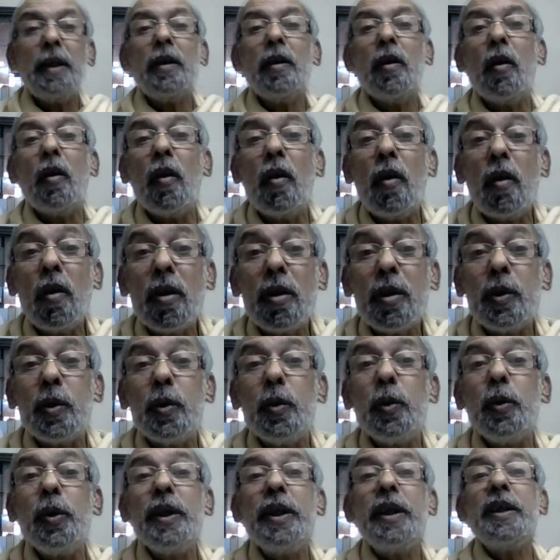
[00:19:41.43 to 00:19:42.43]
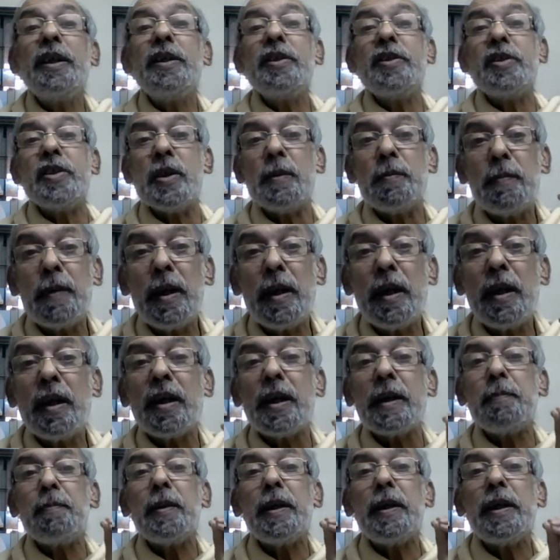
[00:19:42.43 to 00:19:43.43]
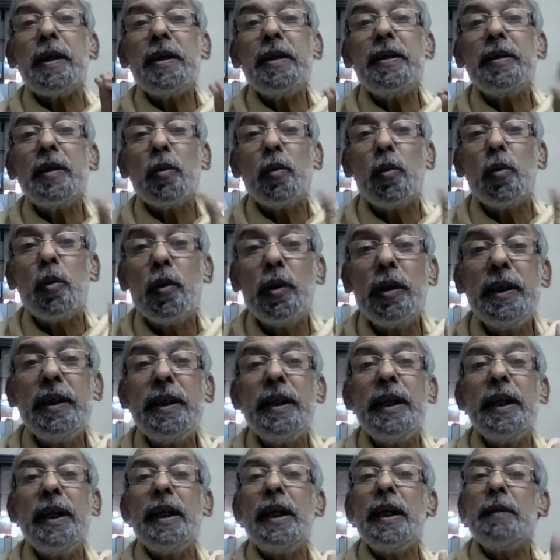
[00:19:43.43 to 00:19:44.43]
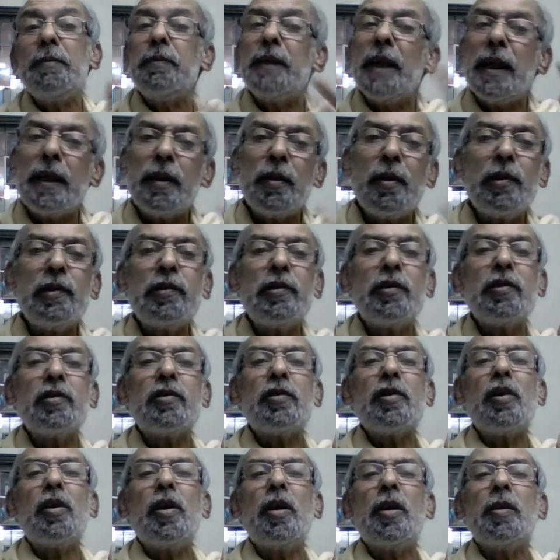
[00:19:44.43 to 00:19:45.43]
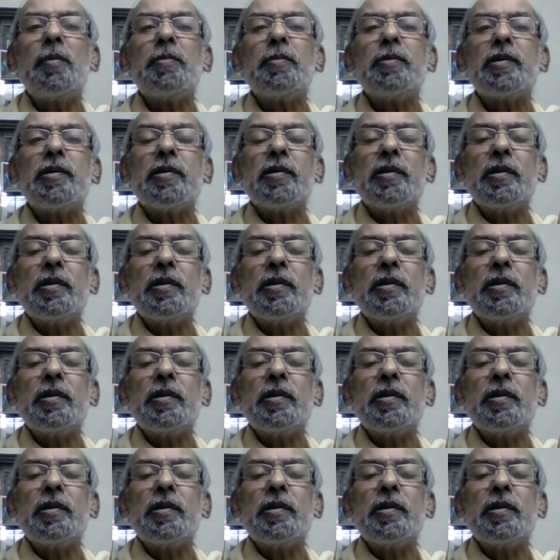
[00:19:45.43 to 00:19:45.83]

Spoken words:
or doing japa, repeating the holy name, that also stops.